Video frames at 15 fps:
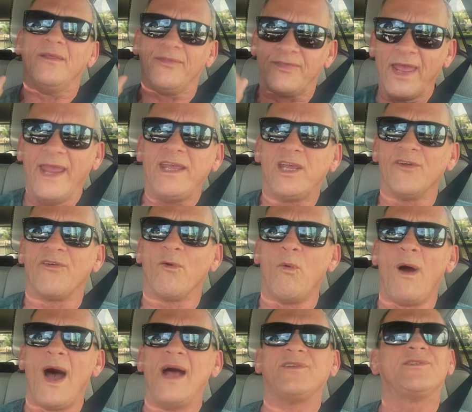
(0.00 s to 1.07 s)
Thank you for
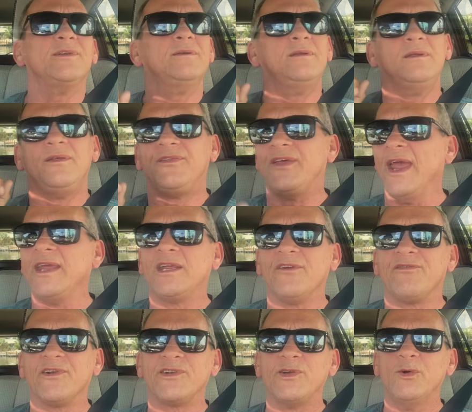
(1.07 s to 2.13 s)
watching. Thank you
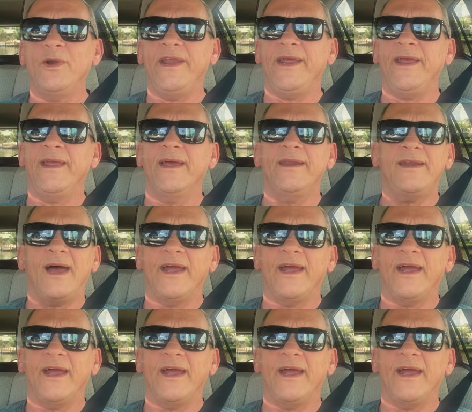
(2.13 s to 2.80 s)
for tuning in.